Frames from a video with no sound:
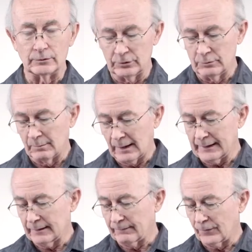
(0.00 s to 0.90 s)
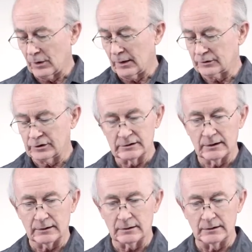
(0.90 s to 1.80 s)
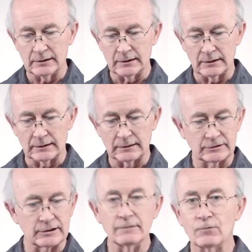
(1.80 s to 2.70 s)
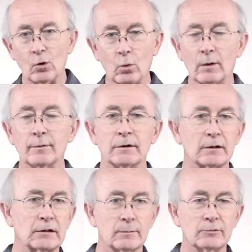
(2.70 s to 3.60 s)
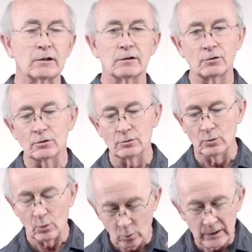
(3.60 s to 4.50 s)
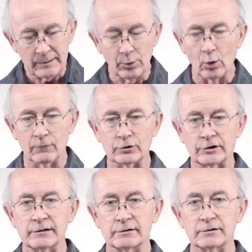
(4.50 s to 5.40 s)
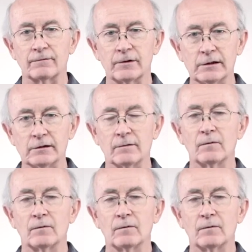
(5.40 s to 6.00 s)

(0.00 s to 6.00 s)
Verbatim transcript: you might have thought. She's not the uh, sinful woman that comes in to weep over Jesus' feet.